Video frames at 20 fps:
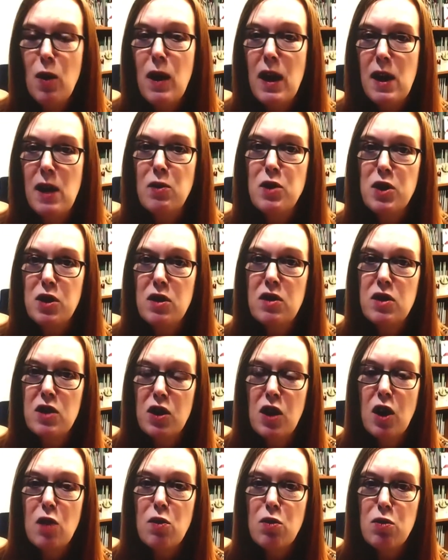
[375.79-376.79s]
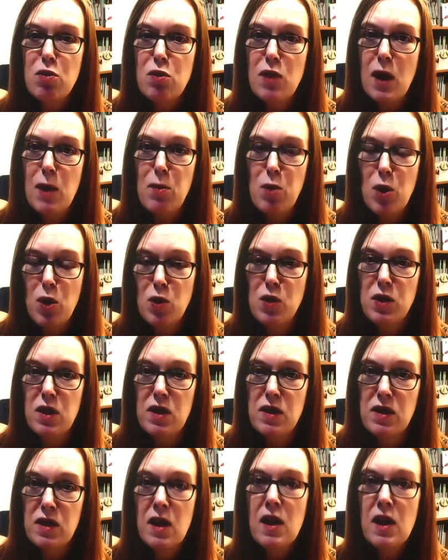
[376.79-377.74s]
how to go through that process.